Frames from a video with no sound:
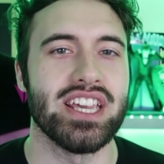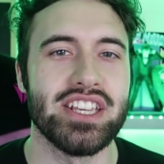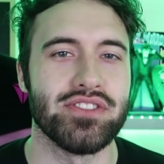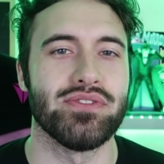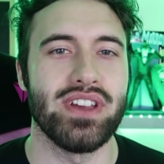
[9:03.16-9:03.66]

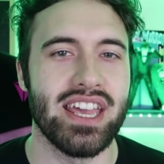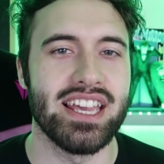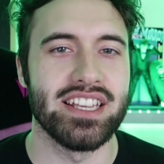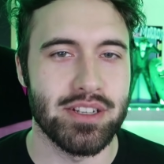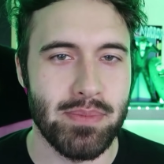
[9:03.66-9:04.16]
his
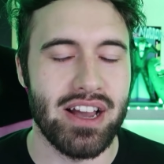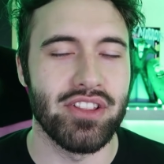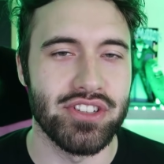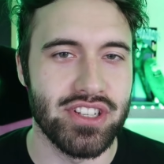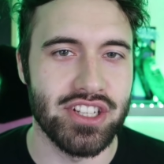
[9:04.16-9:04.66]
fears about
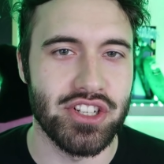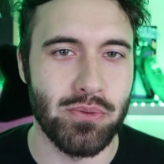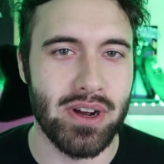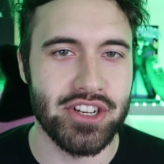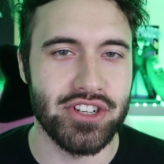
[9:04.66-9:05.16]
the
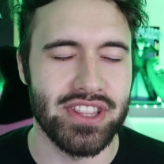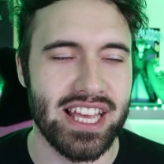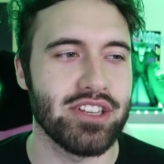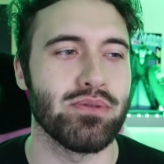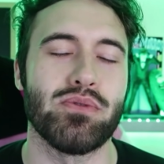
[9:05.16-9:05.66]
situation.
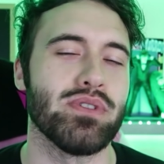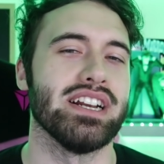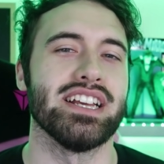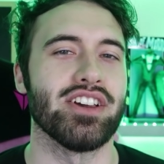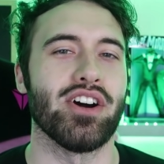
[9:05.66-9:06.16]
That's what
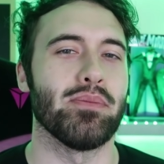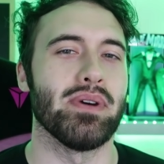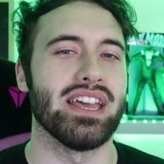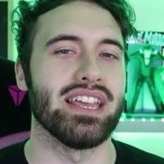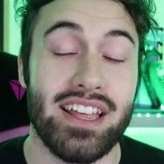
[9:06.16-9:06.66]
really got
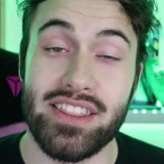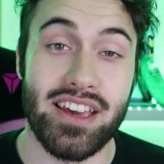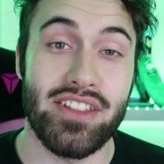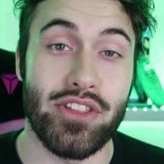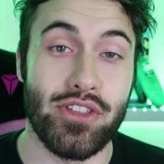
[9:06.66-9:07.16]
me. And the
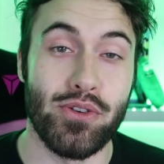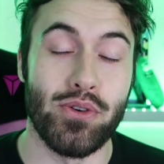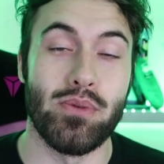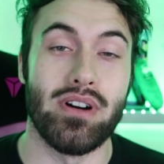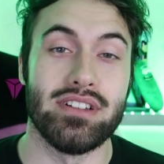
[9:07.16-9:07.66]
other
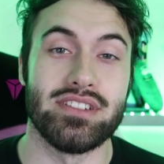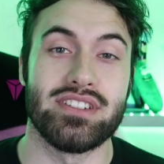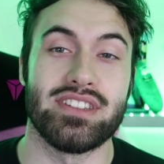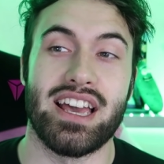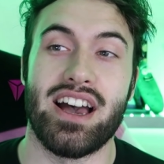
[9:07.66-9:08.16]
thought
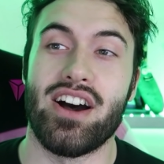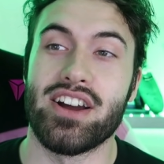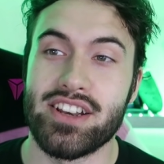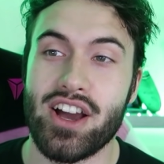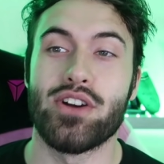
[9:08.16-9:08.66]
was that
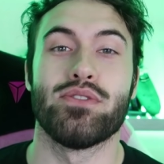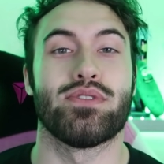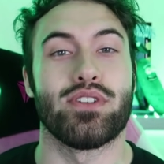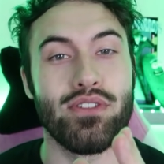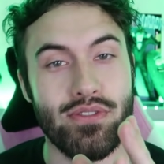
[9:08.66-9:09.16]
I know
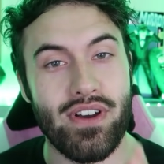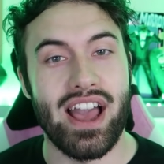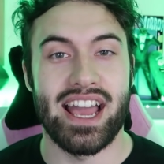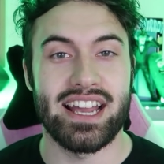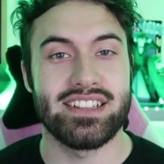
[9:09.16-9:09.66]
for a
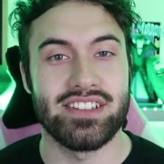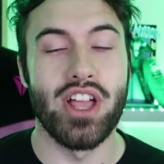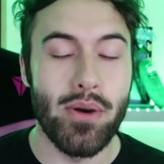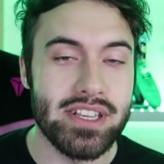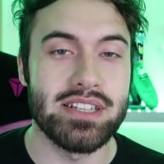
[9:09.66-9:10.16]
fact,
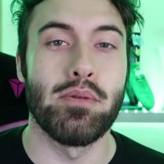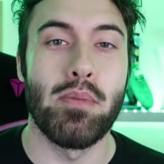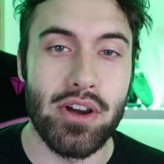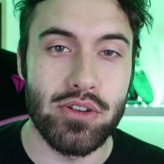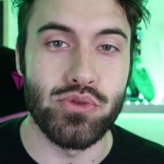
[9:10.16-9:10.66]
knowing some of
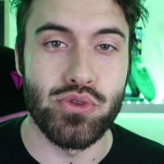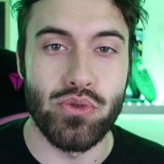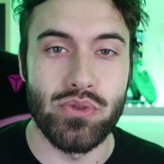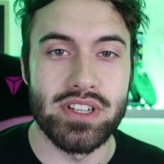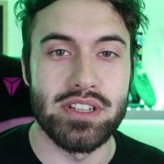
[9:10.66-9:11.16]
Michael's
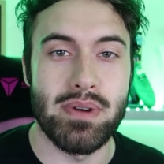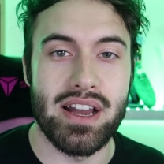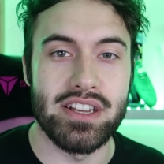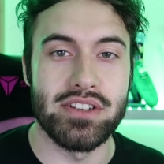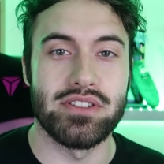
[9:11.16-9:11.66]
stories
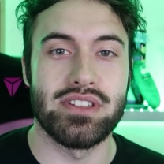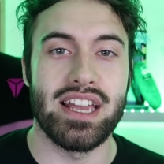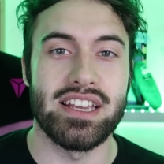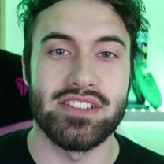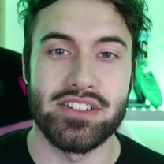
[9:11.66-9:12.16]
about his
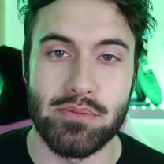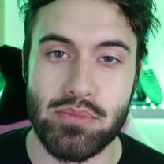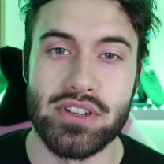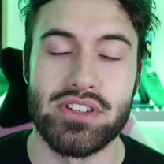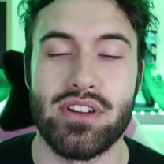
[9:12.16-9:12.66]
days as a
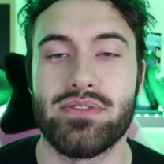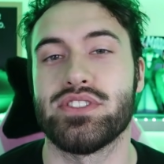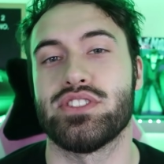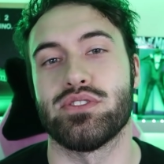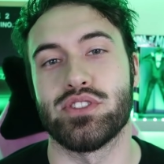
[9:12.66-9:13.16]
prison
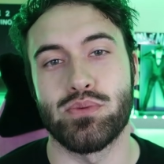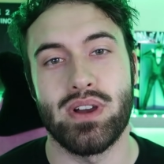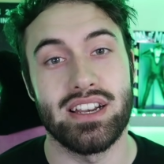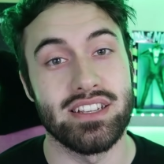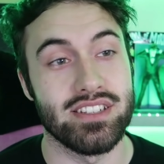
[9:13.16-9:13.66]
officer, as
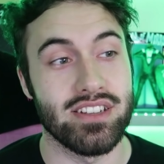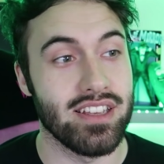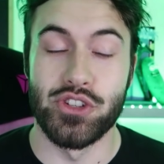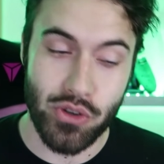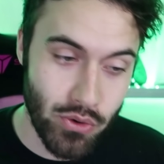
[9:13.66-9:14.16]
well as
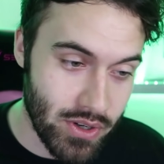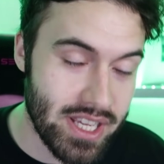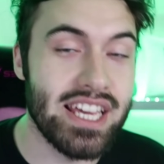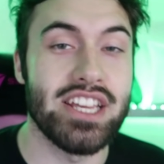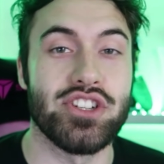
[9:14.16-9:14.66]
the
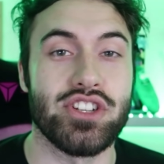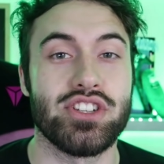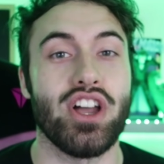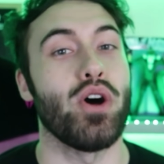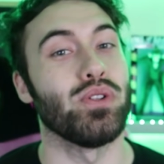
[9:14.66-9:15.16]
story he
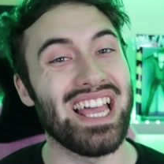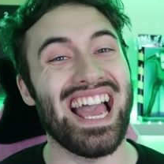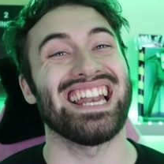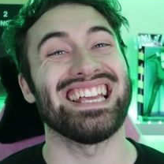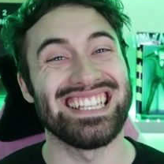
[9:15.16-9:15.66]
just told,
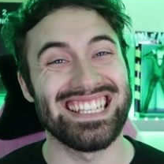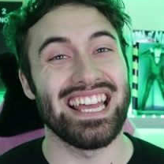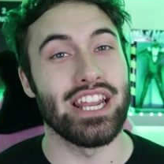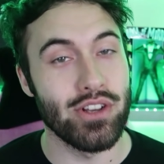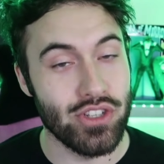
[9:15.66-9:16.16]
and he
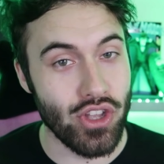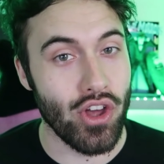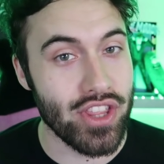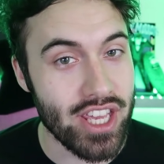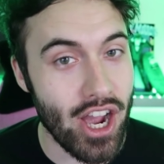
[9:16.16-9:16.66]
said it's
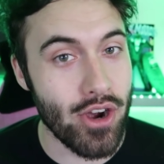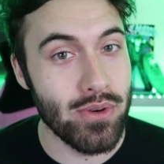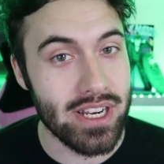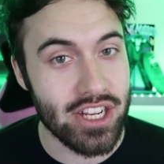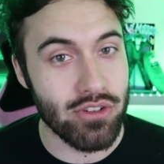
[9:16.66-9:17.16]
not the
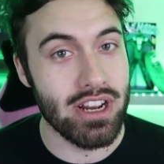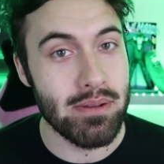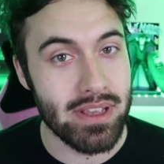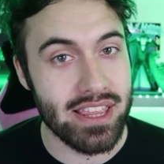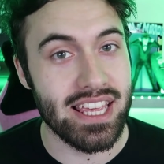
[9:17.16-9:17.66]
only
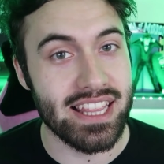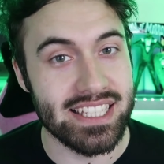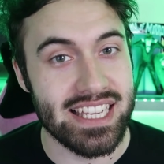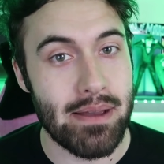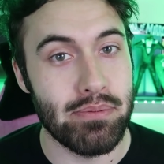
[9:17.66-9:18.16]
creepy thing
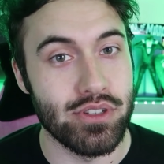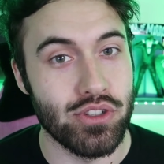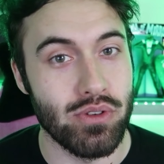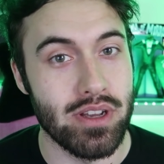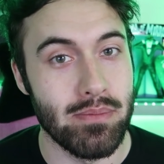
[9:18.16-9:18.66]
that's happened
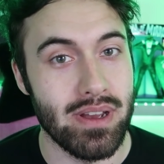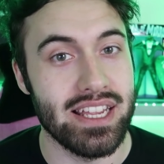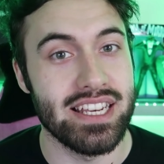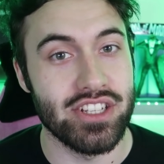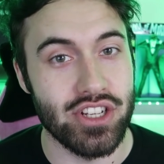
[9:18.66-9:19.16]
to him
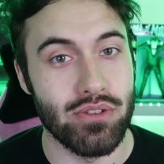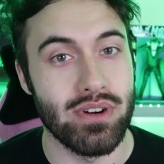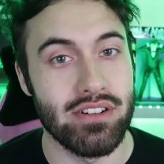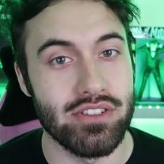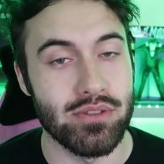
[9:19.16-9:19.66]
in his
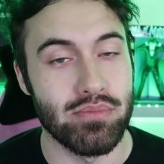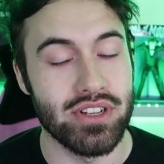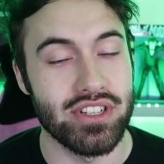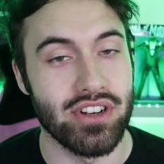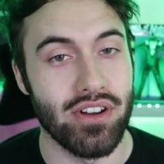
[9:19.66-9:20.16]
career as a
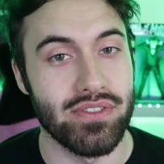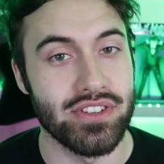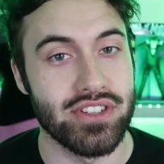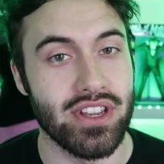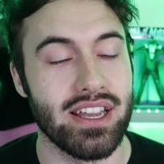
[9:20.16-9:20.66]
prison
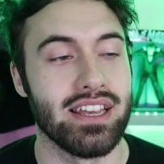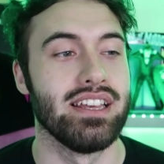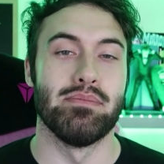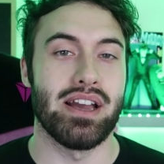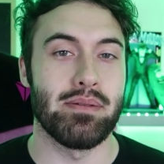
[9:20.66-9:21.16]
officer,
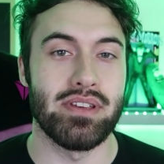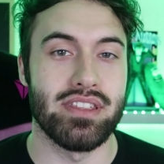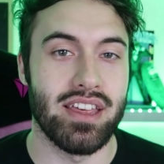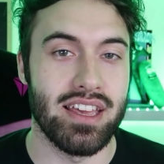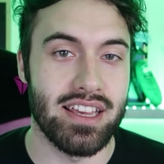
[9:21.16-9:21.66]
it made me
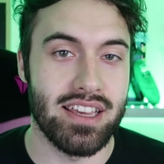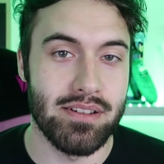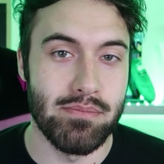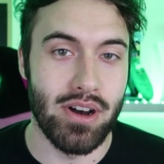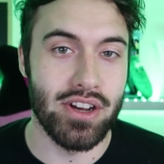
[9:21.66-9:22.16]
think
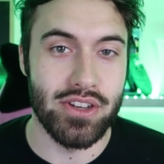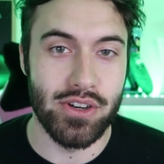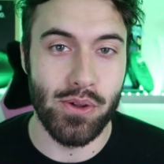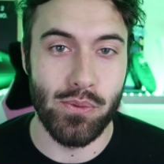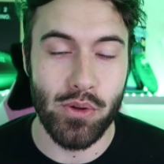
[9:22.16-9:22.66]

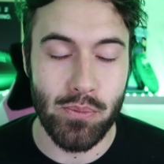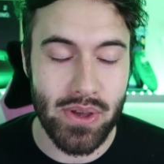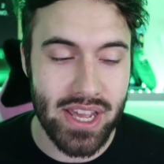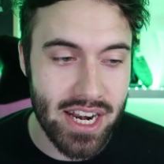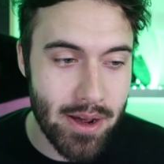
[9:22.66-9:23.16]
Michael will
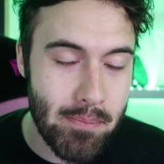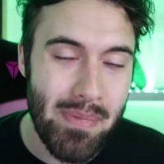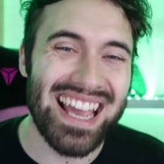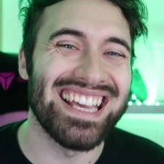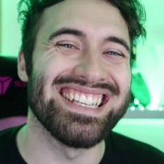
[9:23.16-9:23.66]
be an
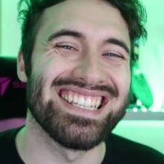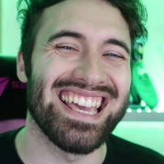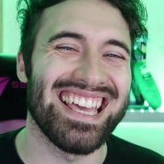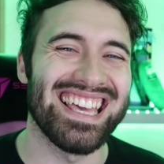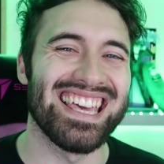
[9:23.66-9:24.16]

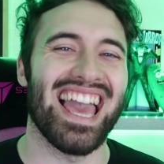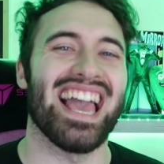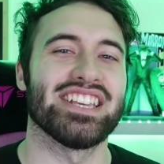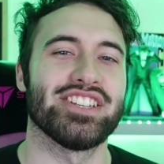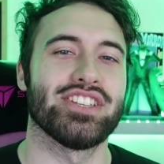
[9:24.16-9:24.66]
amazing
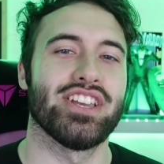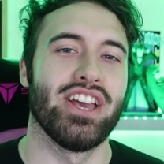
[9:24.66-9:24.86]
guest